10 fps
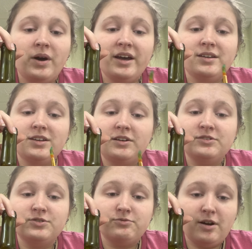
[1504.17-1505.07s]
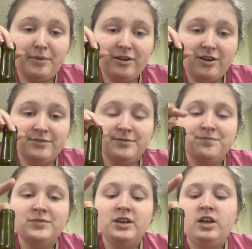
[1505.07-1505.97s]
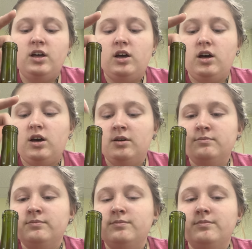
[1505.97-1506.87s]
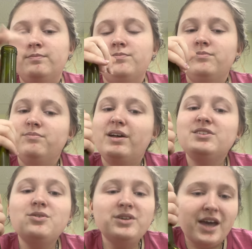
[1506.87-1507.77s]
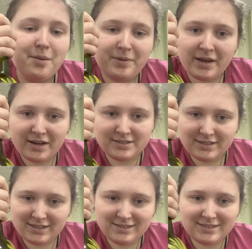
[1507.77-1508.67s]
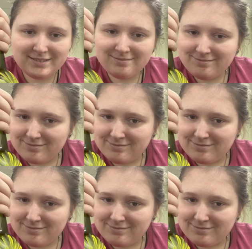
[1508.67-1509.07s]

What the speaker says: wet, you can just rub it off. But it's only happy accidents.